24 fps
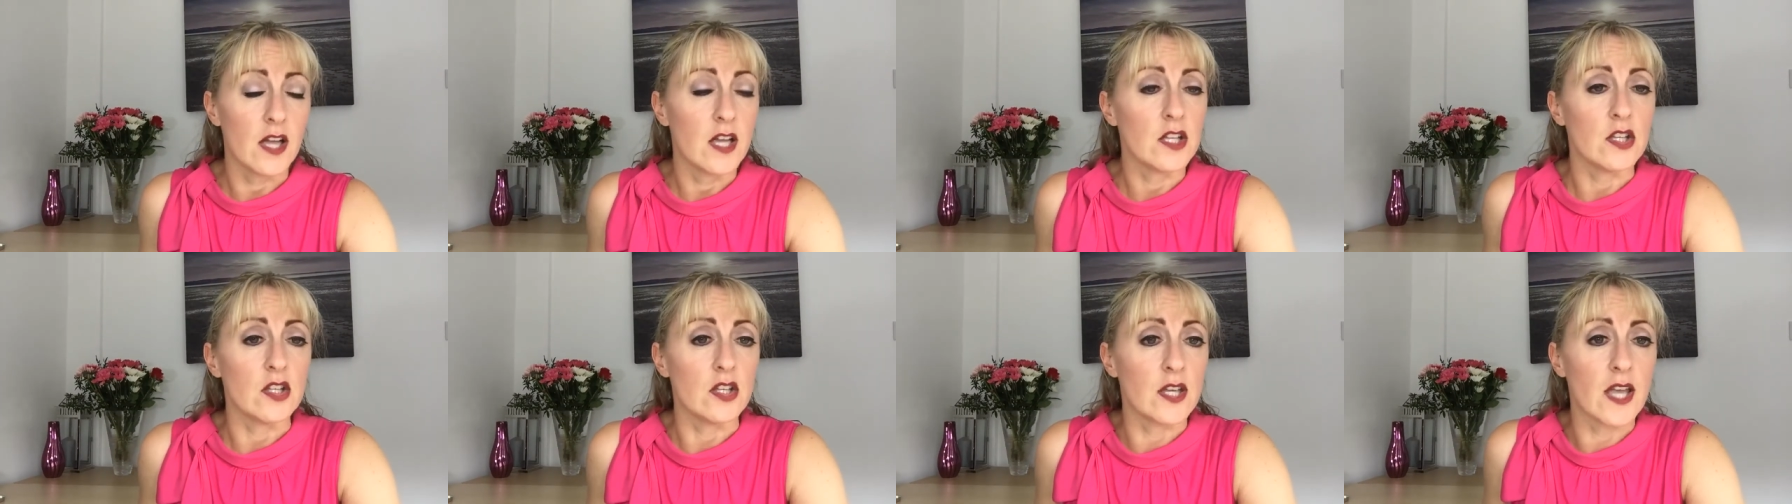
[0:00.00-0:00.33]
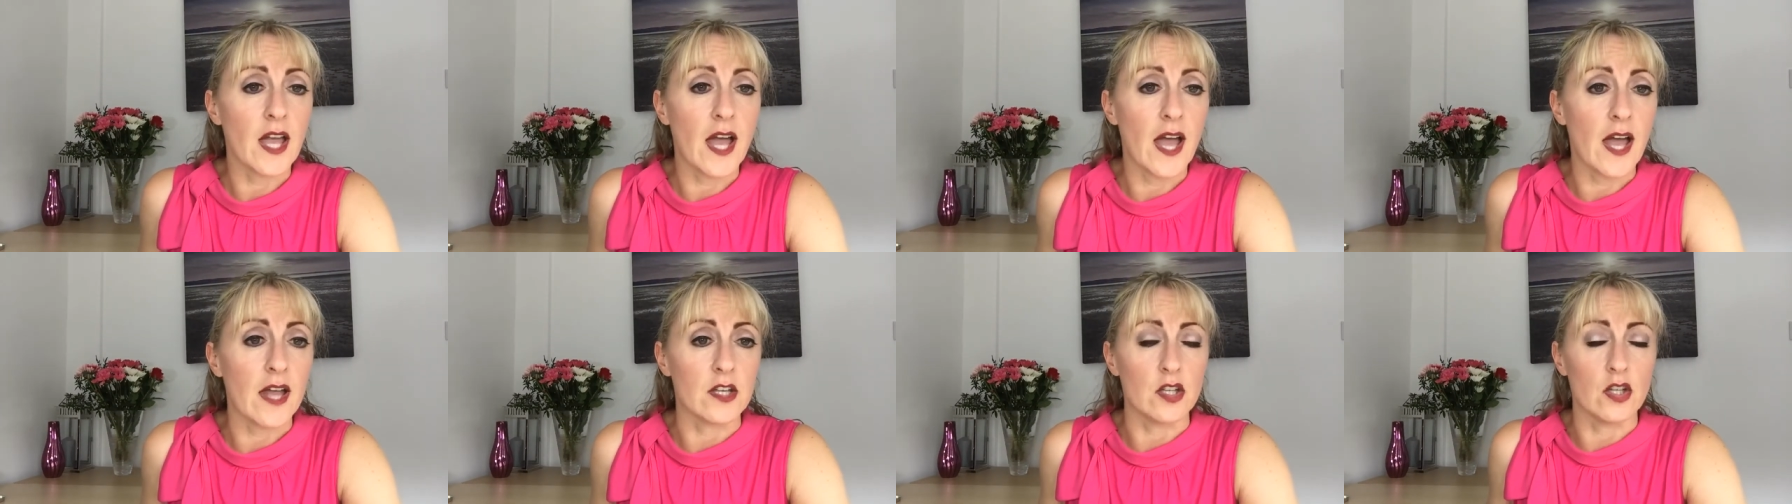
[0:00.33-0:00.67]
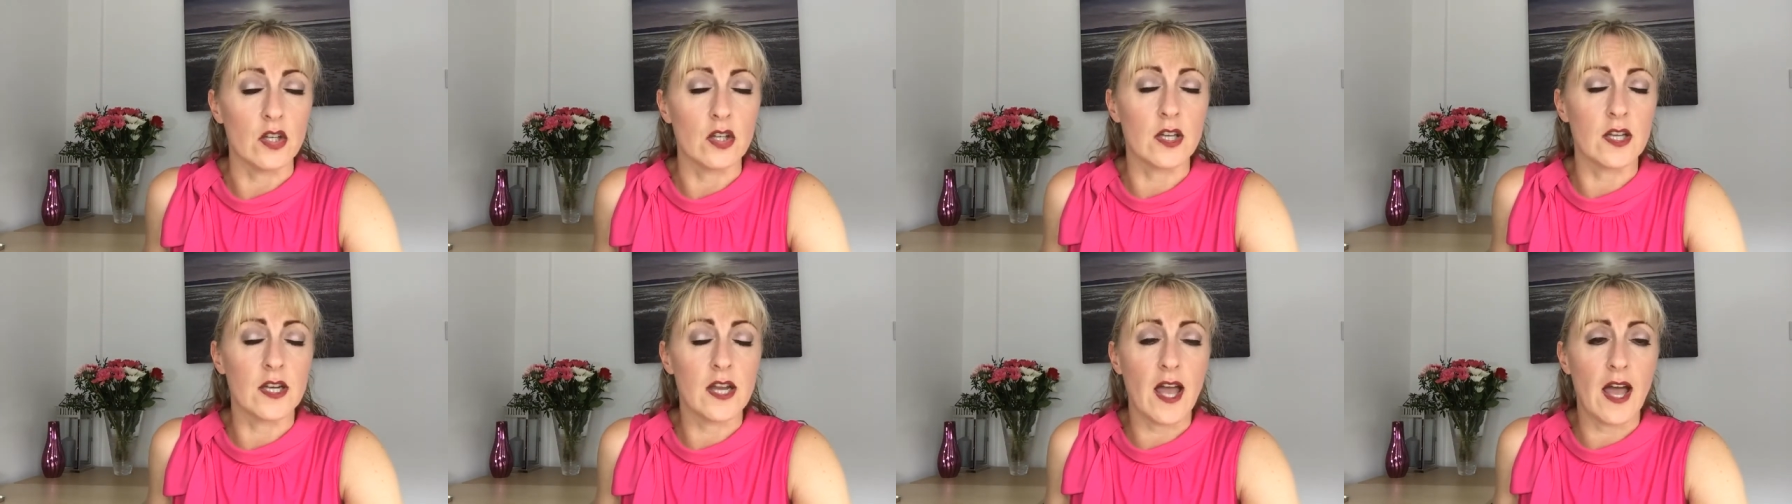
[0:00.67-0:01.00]
You
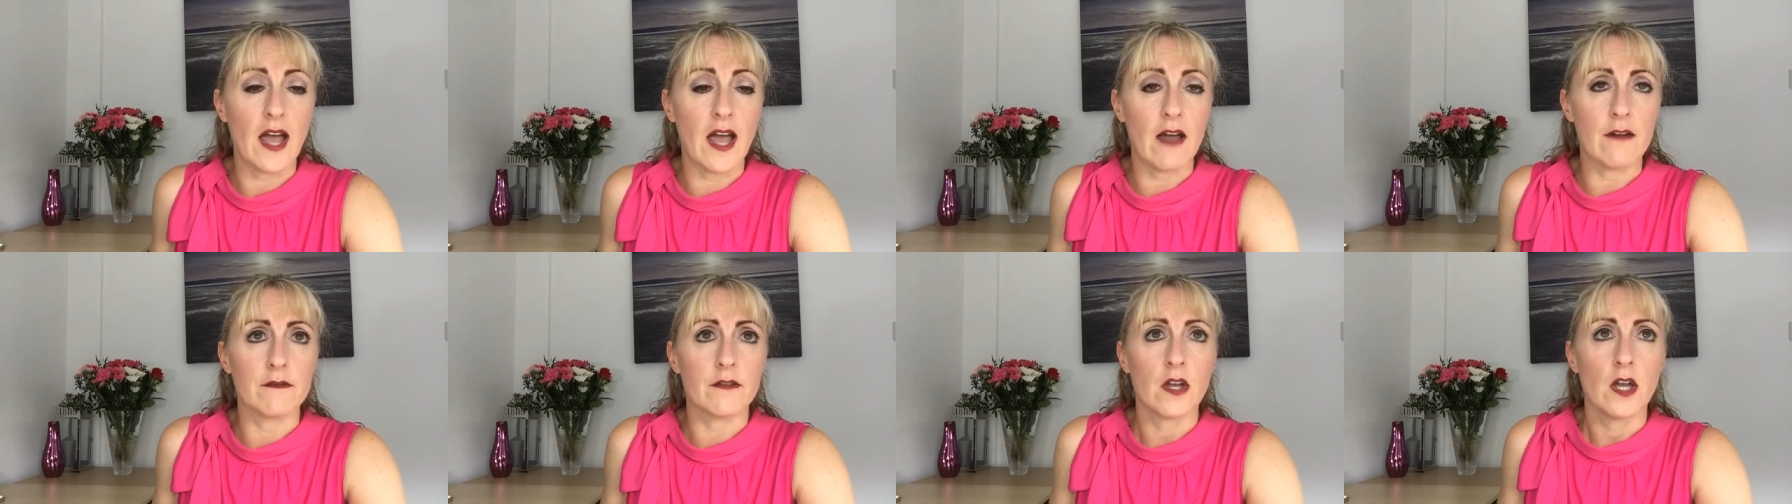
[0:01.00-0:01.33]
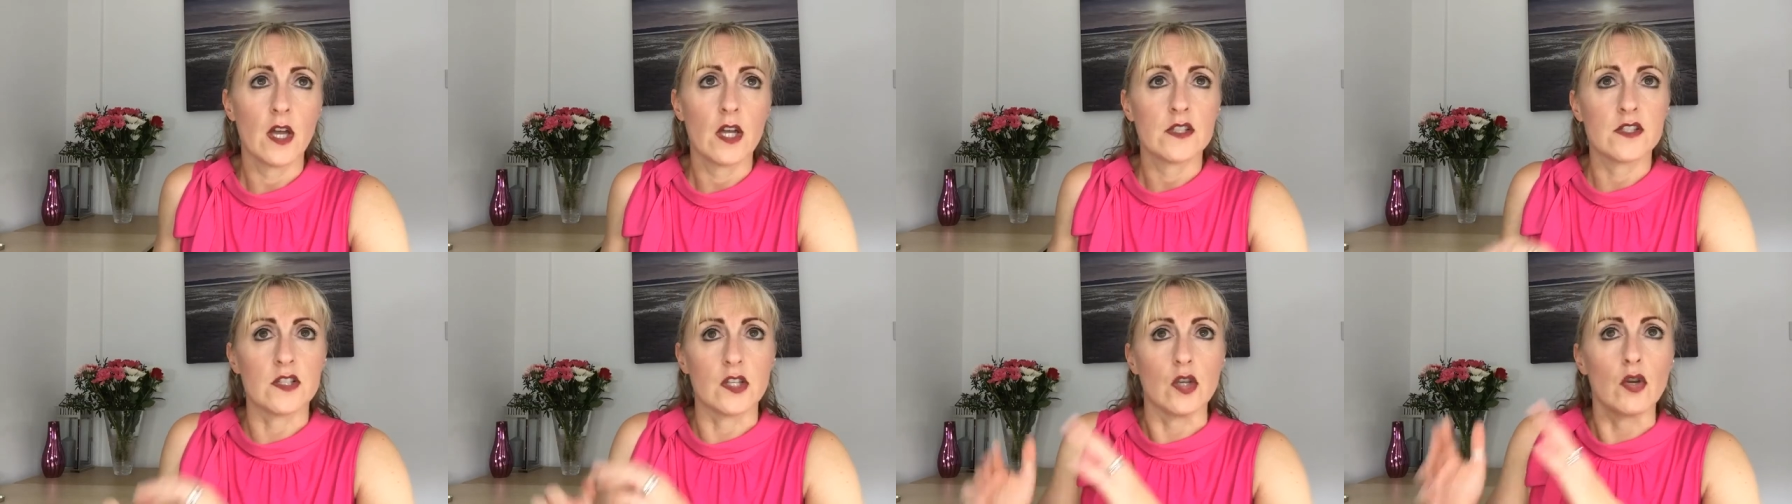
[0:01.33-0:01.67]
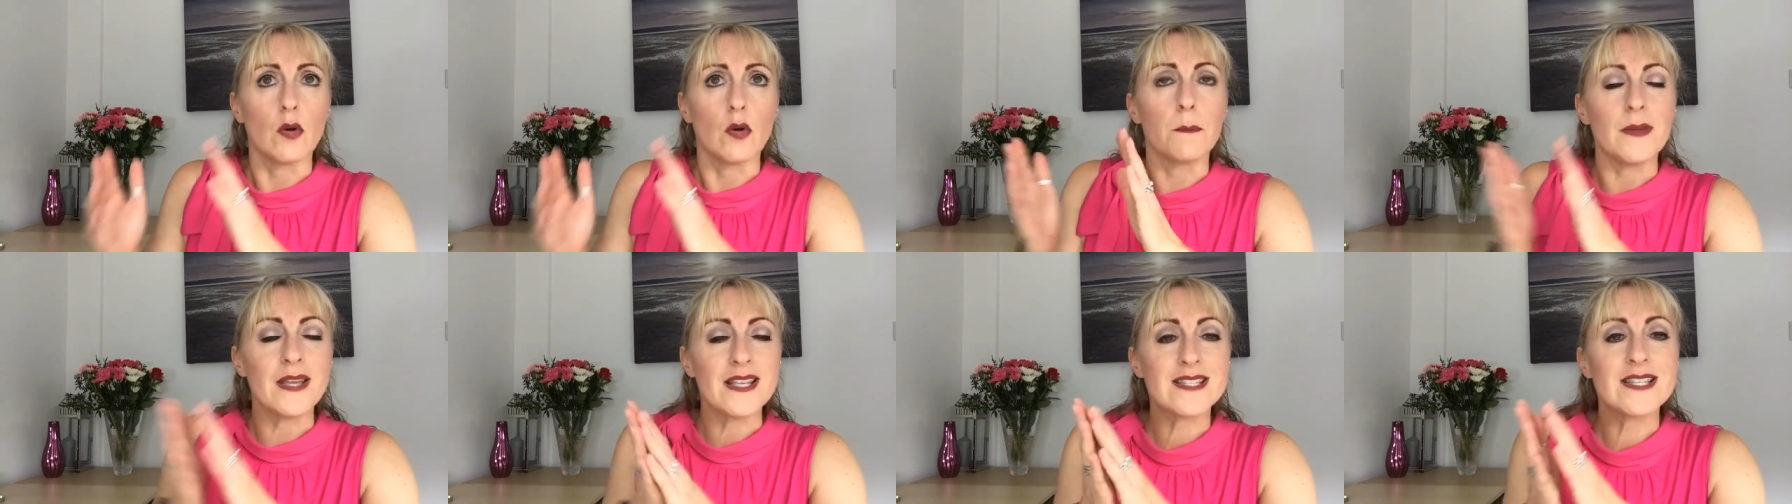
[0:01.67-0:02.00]
can have, so your
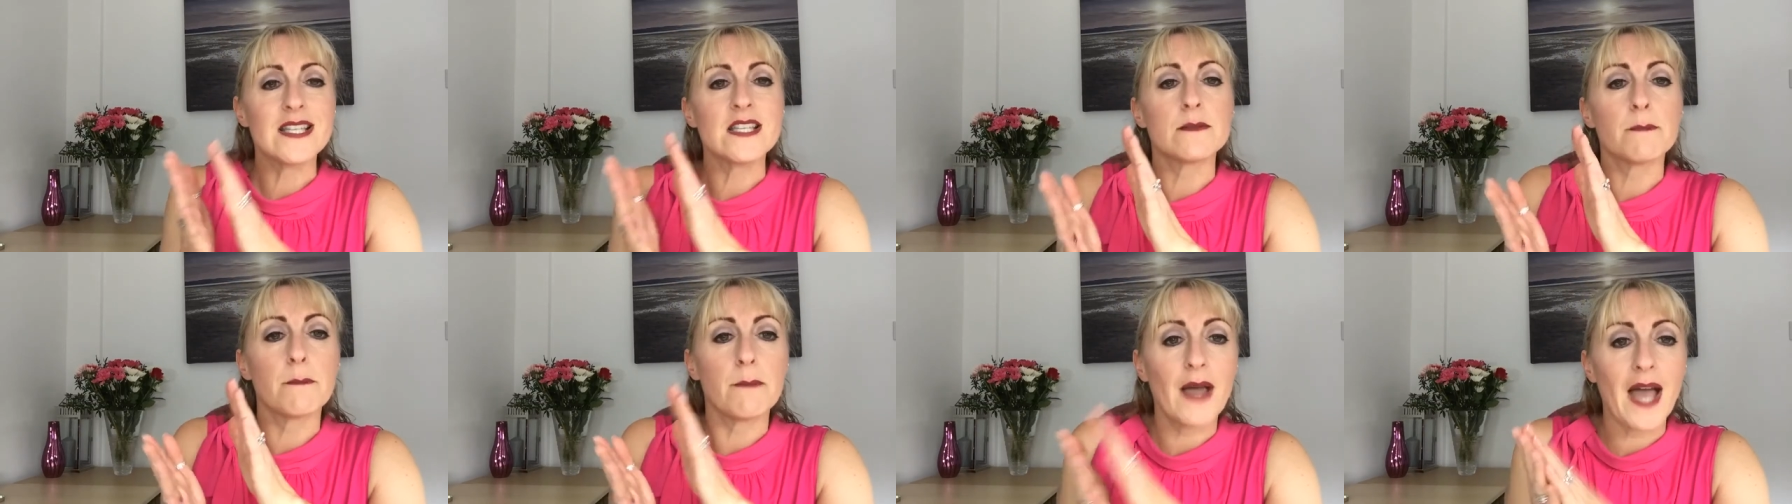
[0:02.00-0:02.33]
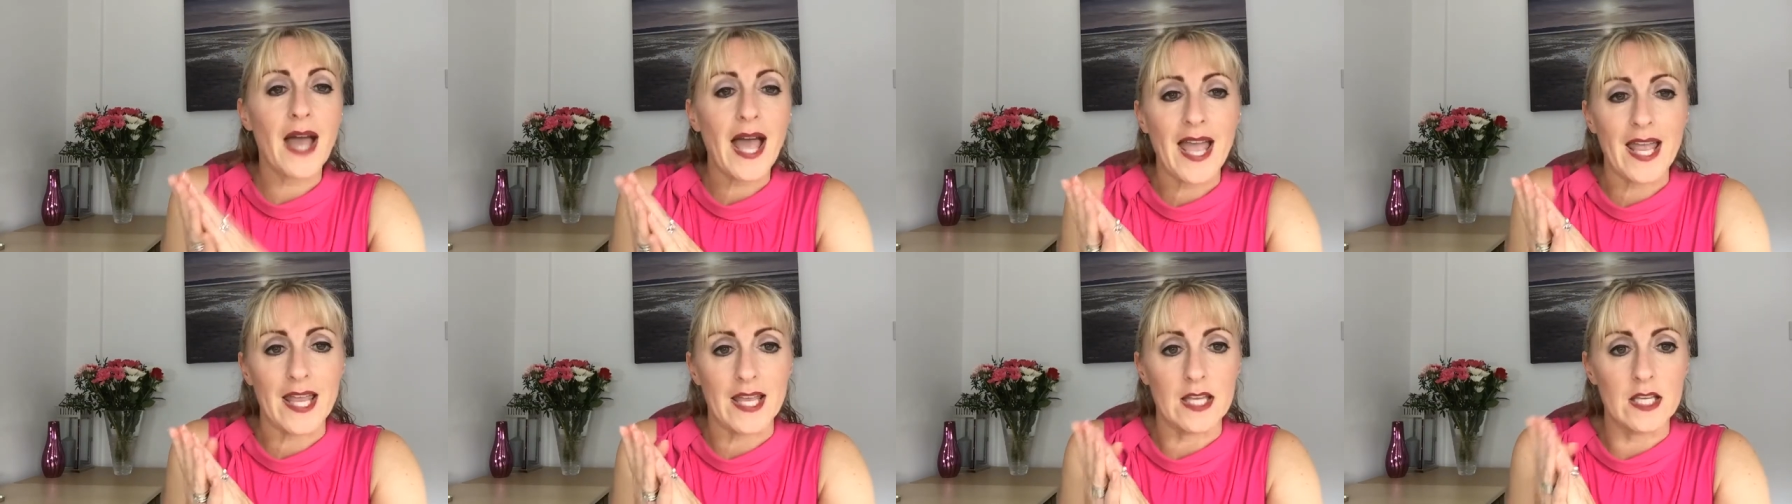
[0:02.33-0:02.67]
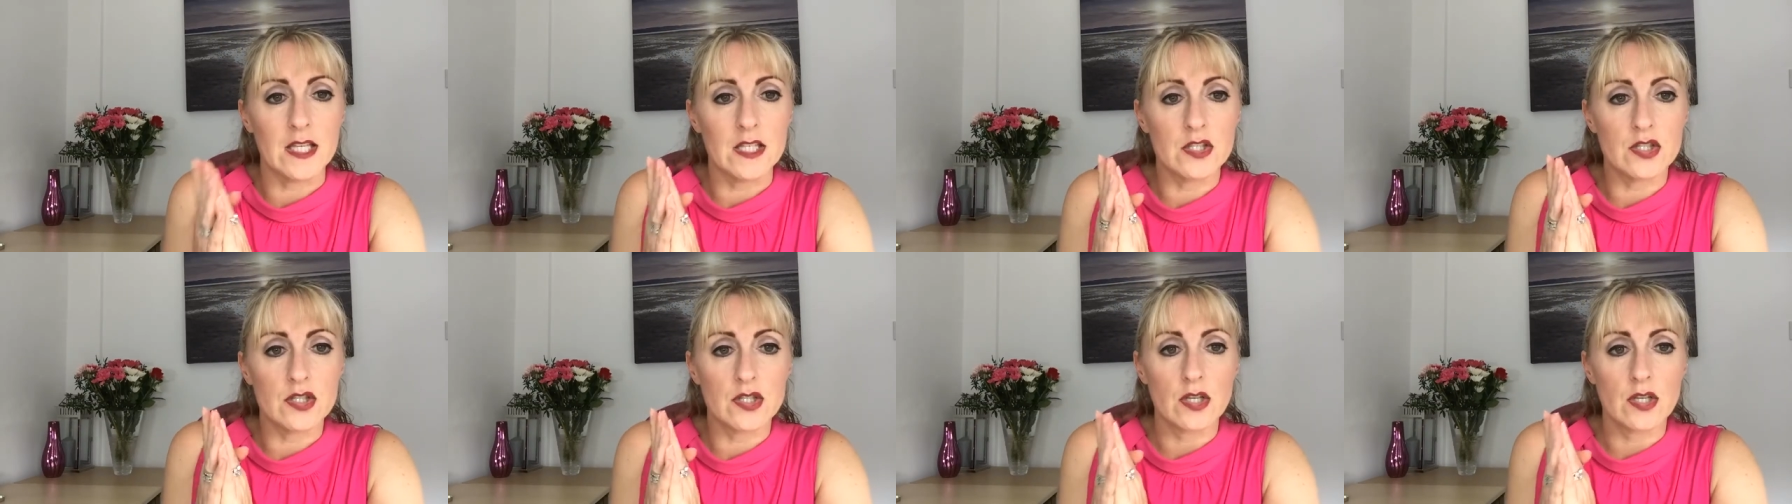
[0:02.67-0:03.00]
business
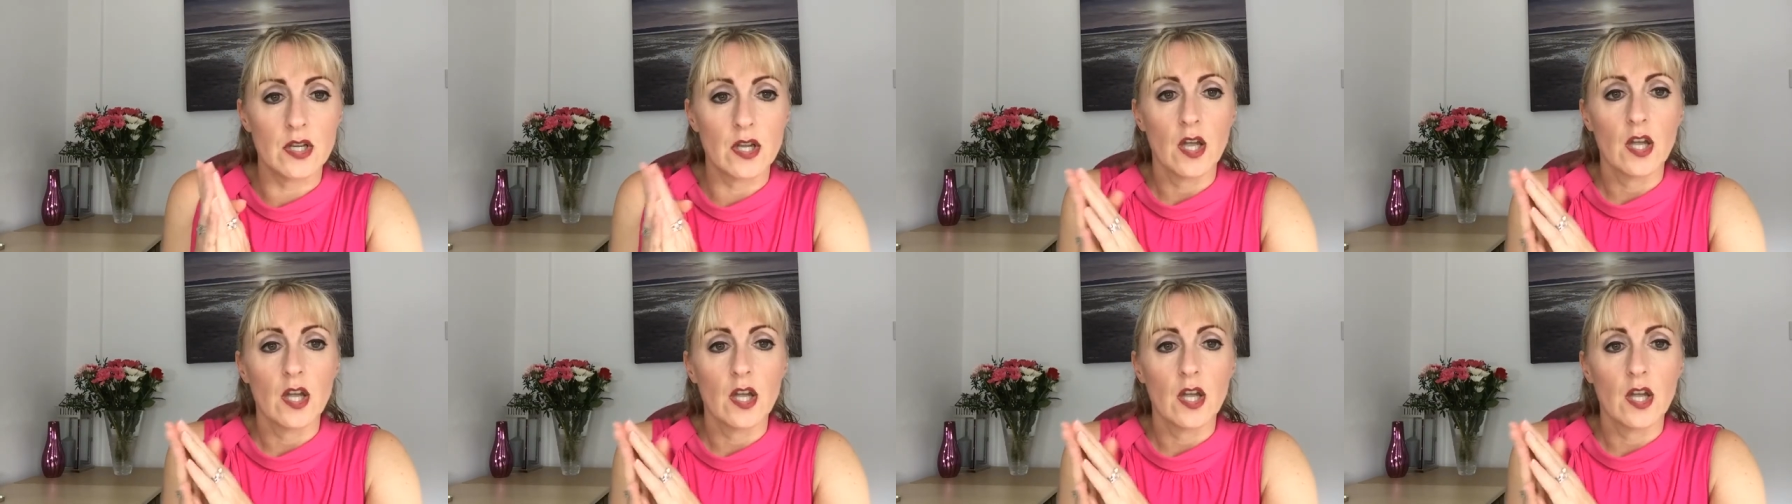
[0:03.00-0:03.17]
page